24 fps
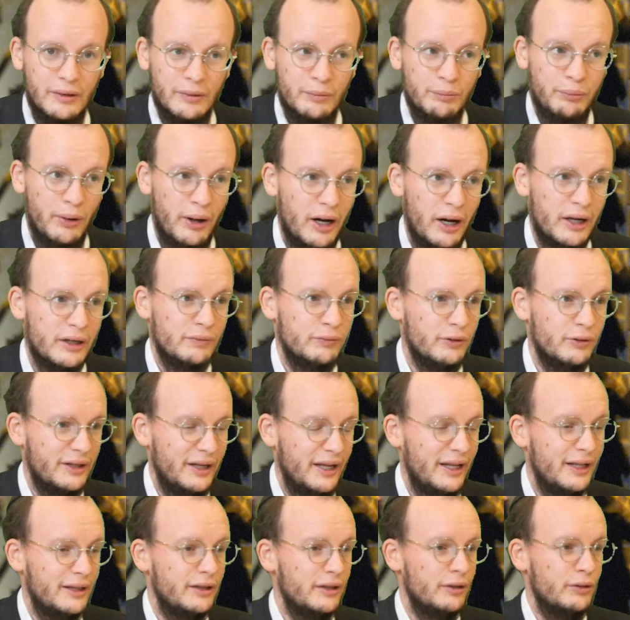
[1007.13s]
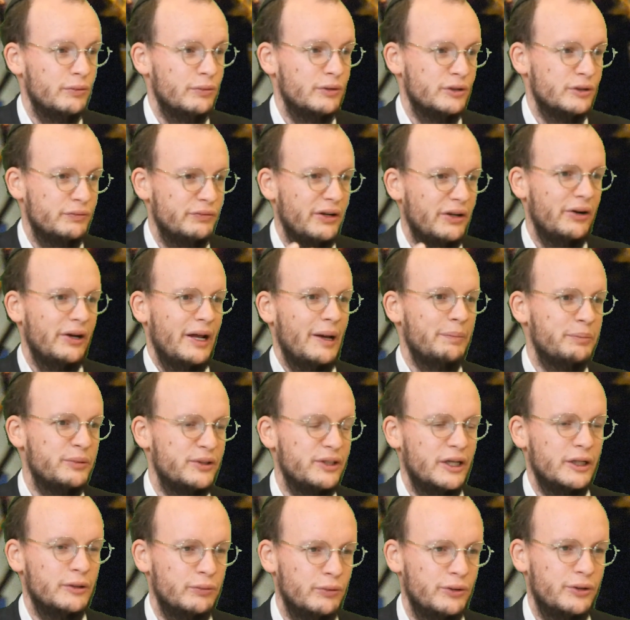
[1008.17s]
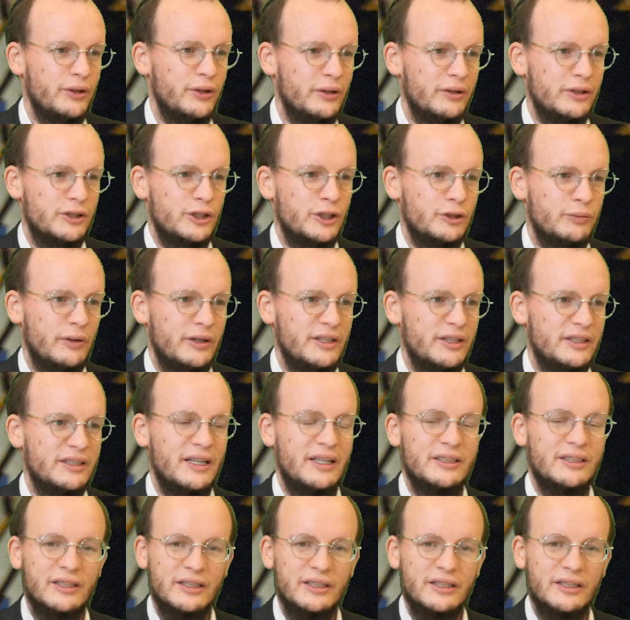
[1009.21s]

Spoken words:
Part of what Hitler was very upset with, and this is what he says,